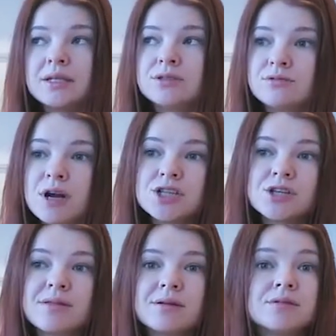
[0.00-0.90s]
in
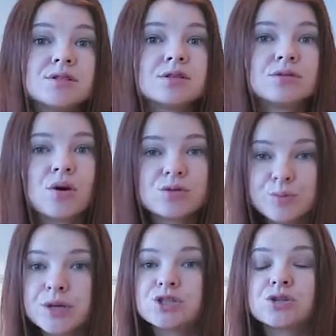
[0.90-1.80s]
Russia, there is no
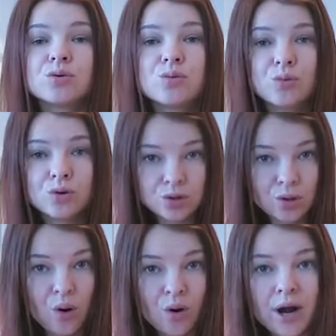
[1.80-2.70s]
special
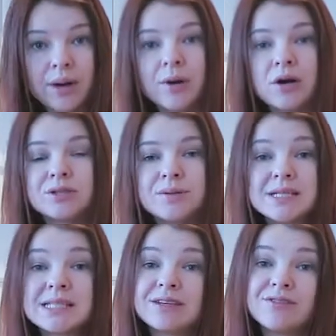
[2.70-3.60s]
law about
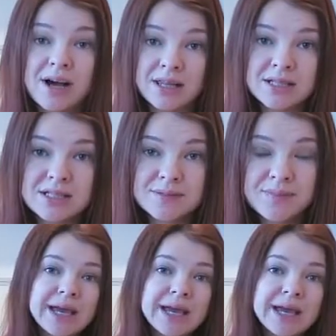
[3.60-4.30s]
domestic violence